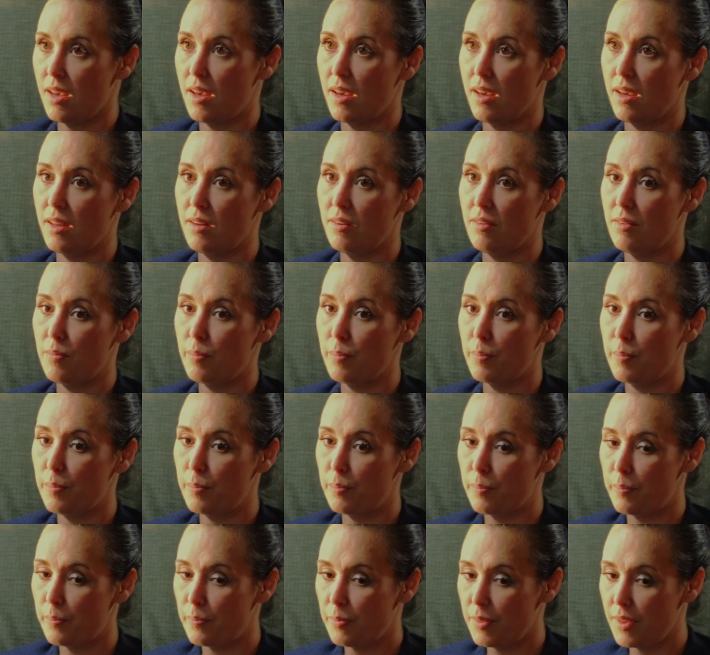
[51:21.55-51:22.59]
And
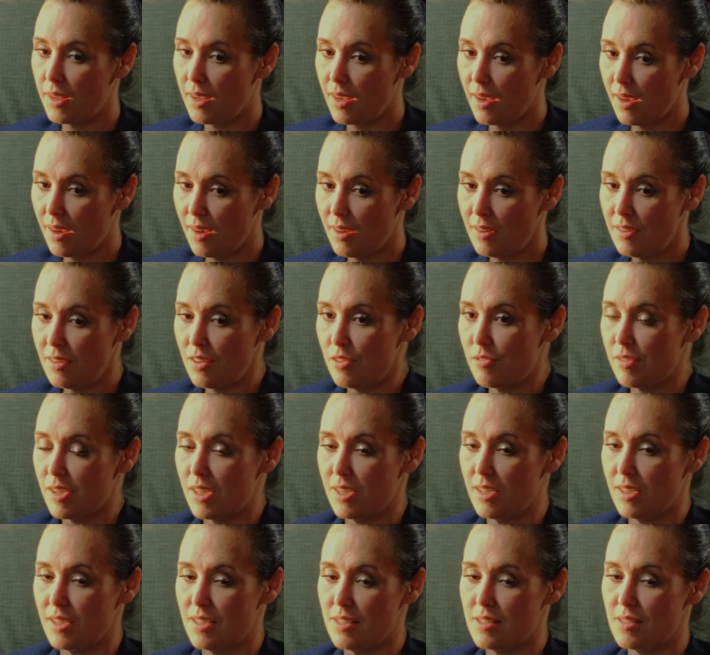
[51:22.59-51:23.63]
the end of
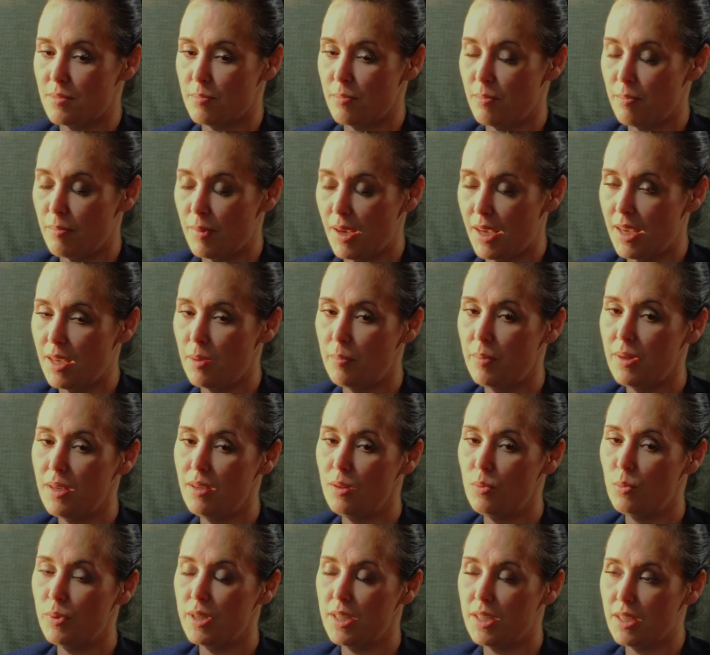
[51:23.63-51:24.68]
it is
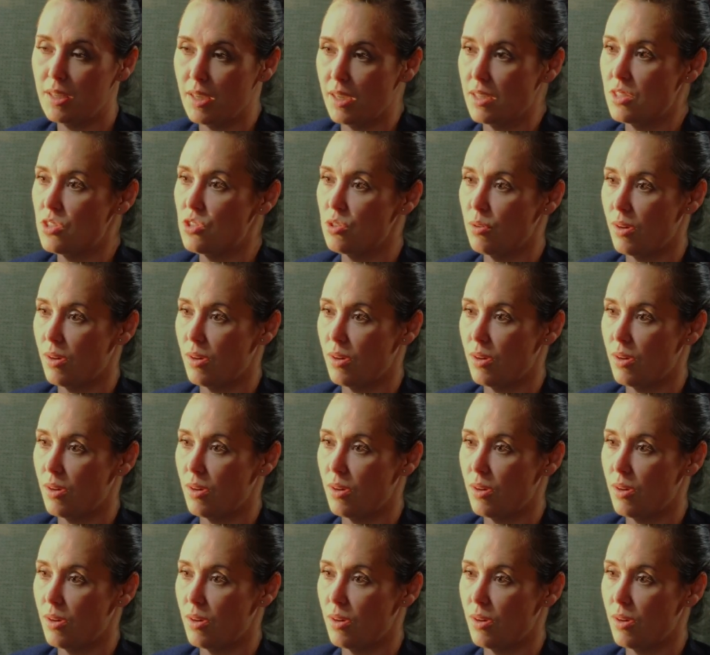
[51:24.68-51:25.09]
maybe we get